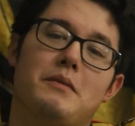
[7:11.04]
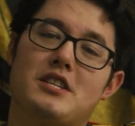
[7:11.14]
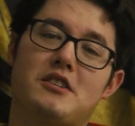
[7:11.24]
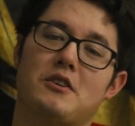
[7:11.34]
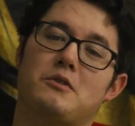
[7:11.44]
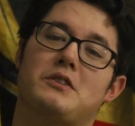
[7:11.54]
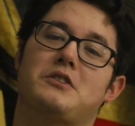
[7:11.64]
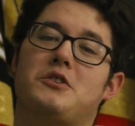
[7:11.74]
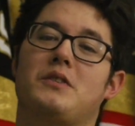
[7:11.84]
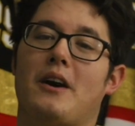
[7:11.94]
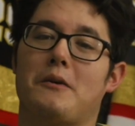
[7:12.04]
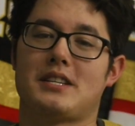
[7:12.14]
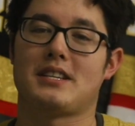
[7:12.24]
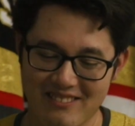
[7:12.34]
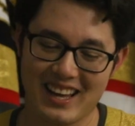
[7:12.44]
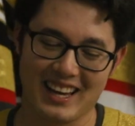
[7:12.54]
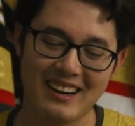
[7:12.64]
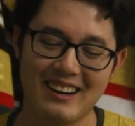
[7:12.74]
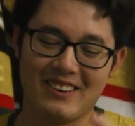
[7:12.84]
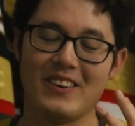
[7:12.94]
we just go to the shootout. I'm like,
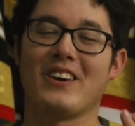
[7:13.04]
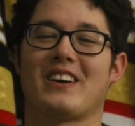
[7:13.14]
oh,